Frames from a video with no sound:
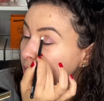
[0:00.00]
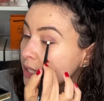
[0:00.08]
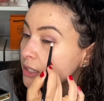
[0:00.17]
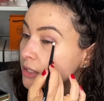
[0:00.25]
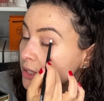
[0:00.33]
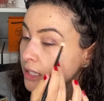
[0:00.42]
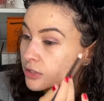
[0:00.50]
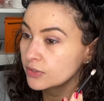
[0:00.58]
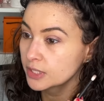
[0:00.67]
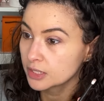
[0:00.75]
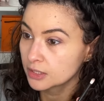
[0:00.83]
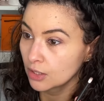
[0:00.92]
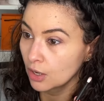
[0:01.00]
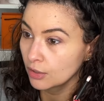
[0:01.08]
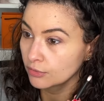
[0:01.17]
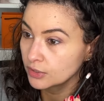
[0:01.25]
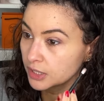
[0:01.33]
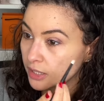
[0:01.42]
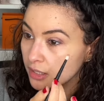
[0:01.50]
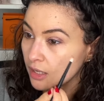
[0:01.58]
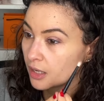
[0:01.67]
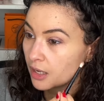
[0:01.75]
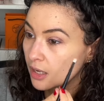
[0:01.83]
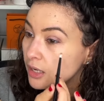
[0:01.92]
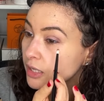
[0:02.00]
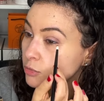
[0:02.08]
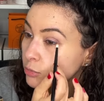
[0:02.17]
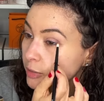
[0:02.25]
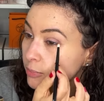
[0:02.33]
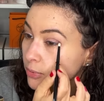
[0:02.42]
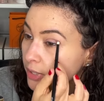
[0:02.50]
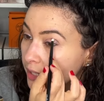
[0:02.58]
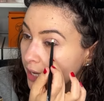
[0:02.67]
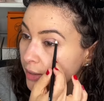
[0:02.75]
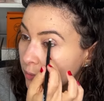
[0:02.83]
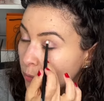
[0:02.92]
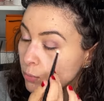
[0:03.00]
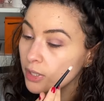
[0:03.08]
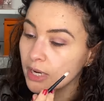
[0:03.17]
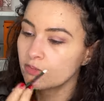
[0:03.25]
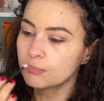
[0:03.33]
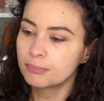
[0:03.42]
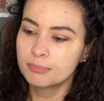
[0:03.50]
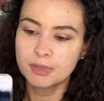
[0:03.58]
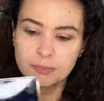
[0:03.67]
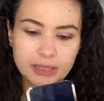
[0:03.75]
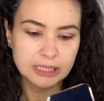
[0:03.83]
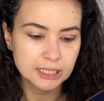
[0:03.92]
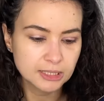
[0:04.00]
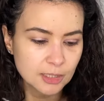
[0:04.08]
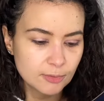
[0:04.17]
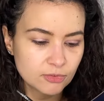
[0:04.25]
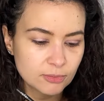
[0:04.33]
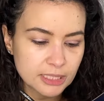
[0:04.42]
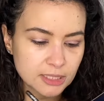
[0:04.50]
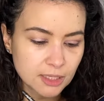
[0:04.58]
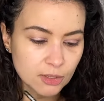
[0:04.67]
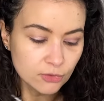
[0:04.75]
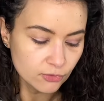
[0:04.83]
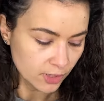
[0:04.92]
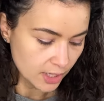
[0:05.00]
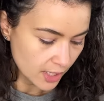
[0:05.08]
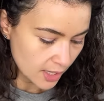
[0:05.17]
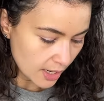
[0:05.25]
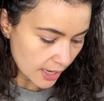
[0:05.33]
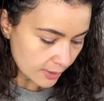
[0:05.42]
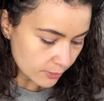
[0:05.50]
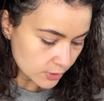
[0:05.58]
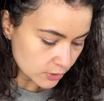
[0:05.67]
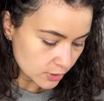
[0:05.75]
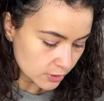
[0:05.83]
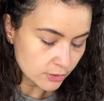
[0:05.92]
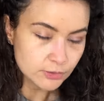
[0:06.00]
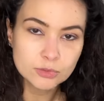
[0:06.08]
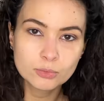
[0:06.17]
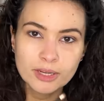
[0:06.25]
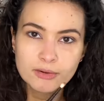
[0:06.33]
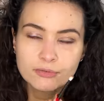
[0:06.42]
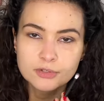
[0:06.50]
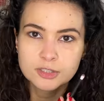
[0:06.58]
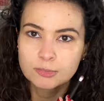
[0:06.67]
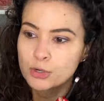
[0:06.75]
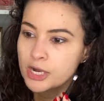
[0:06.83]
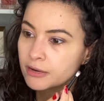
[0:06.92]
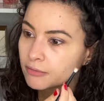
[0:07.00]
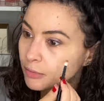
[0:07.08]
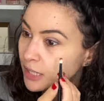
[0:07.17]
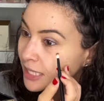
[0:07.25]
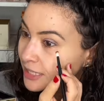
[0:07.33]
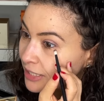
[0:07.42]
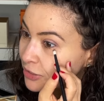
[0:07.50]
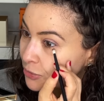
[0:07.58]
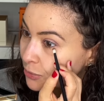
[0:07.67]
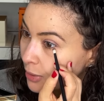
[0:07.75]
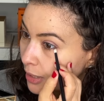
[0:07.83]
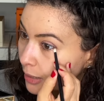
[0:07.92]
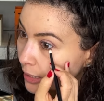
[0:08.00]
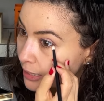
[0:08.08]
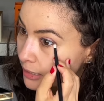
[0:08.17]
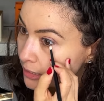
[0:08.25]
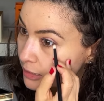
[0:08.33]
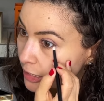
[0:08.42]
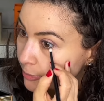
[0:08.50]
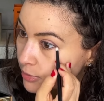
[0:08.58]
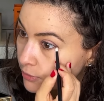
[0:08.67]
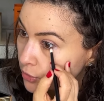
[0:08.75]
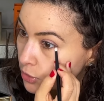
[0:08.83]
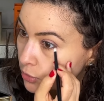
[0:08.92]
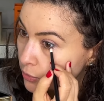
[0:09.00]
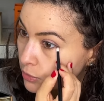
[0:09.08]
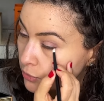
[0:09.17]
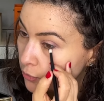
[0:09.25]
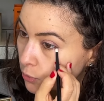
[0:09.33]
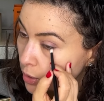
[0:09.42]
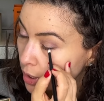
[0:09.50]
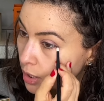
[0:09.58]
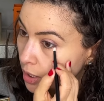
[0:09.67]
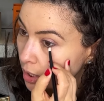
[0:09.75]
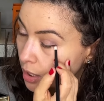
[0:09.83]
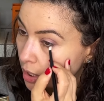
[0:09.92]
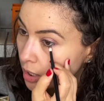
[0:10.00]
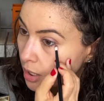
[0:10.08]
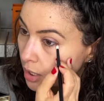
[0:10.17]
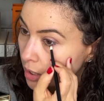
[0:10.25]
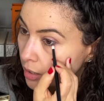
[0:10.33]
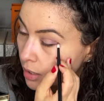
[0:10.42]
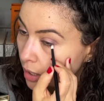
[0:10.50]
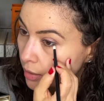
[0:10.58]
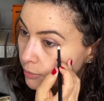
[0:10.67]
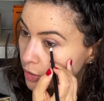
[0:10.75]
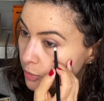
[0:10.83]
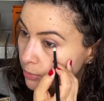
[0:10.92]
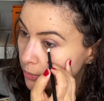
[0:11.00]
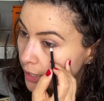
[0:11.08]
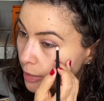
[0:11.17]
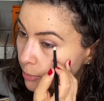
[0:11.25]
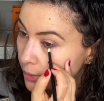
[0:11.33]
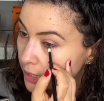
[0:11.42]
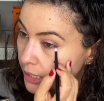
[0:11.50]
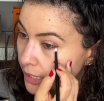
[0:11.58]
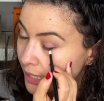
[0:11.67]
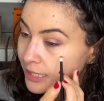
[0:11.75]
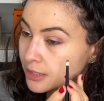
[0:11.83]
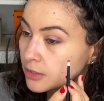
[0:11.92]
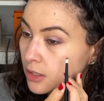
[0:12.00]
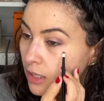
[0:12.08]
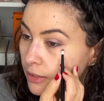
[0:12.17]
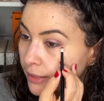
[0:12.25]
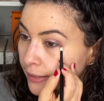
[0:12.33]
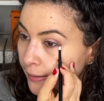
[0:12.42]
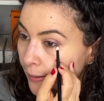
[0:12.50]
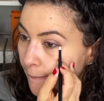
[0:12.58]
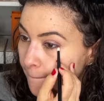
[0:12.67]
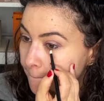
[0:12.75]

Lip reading: But it's very soft, like it's really pretty. I would have picked this up for myself. I was just going to wait for spring because I do like these types of hues for spring. But then it's not like